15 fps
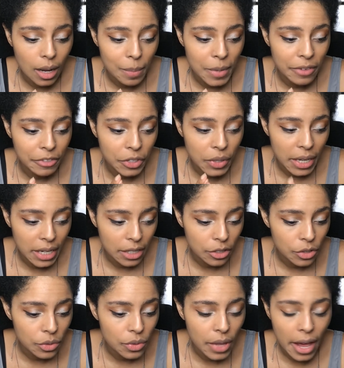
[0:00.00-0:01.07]
If you can't
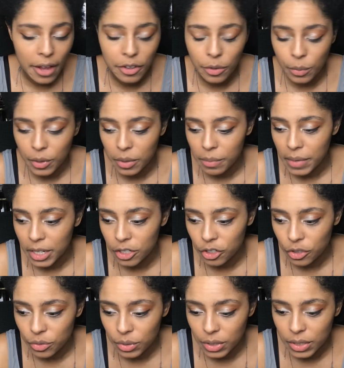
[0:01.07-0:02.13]
do that, you want to make
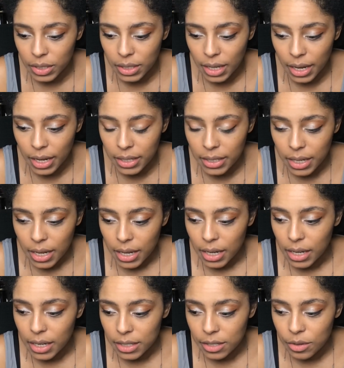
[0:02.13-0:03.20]
sure that
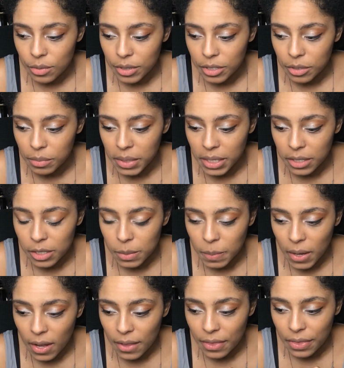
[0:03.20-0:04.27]
it's going to be a
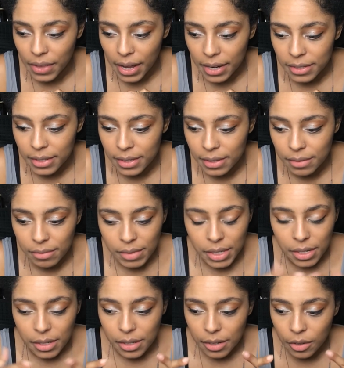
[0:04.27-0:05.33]
spot that's
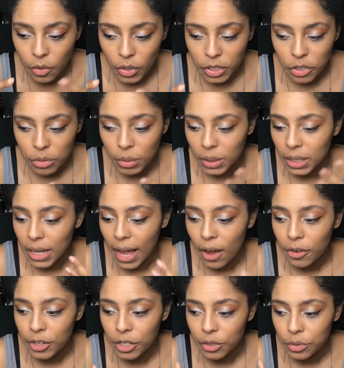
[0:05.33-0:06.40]
going to allow
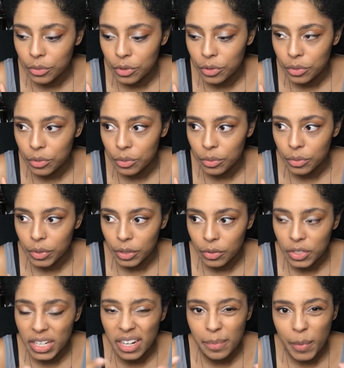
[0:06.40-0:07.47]
you to,
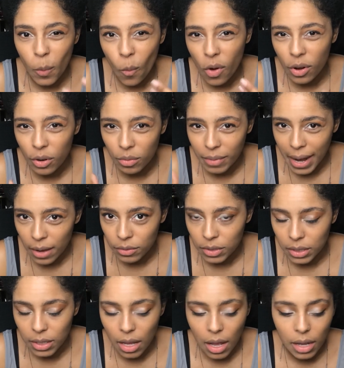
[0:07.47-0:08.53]
stand up and walk around a
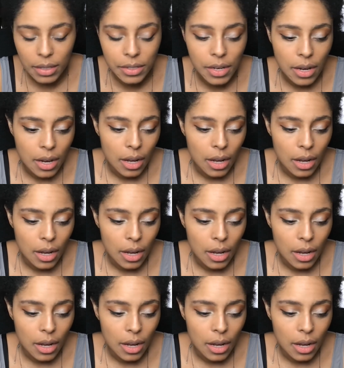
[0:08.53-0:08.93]
lot.